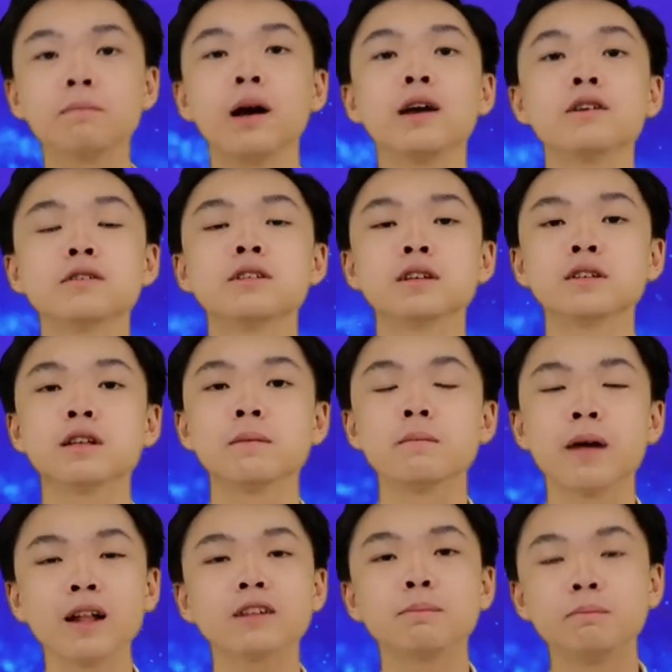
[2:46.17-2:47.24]
by using the
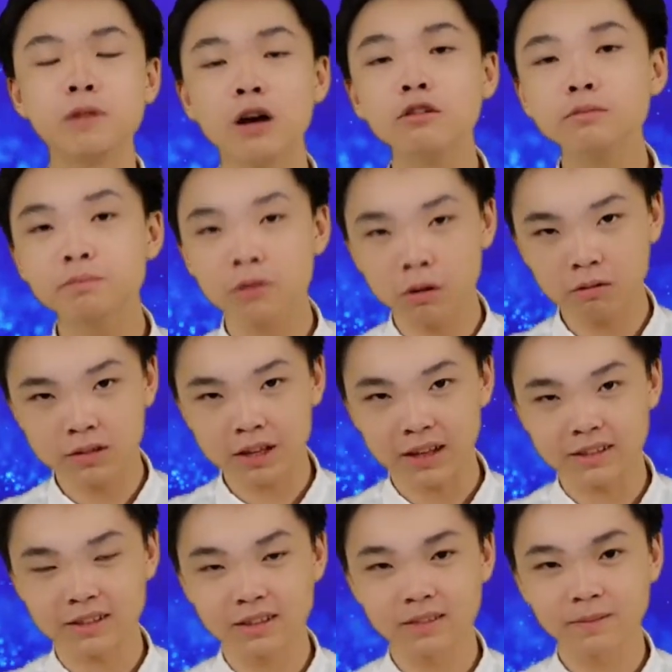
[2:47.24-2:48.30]
melt-blown
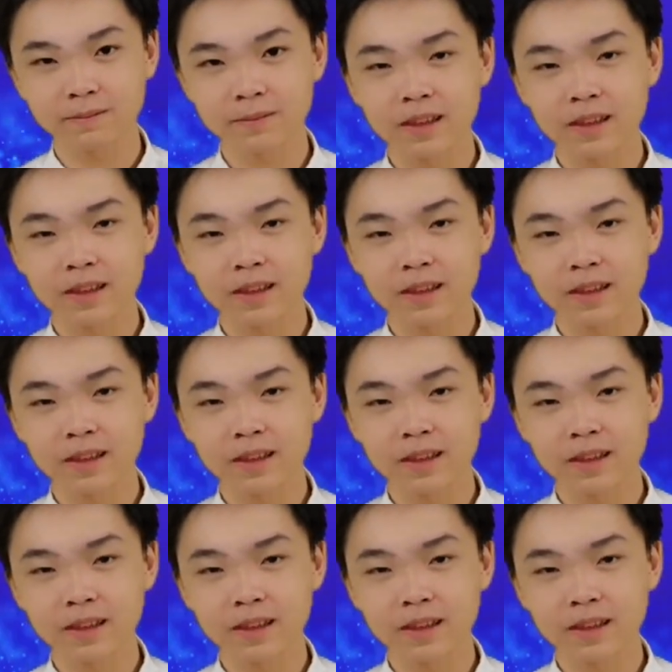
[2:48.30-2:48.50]
process.